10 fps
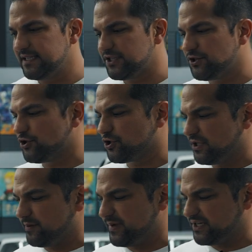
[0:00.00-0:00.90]
this,
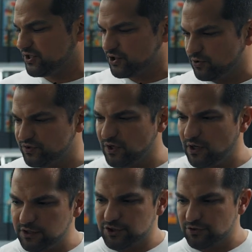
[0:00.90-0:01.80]
usually being so
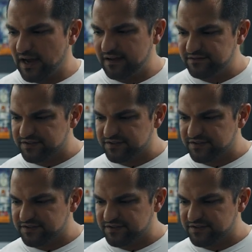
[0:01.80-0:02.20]
tall, drives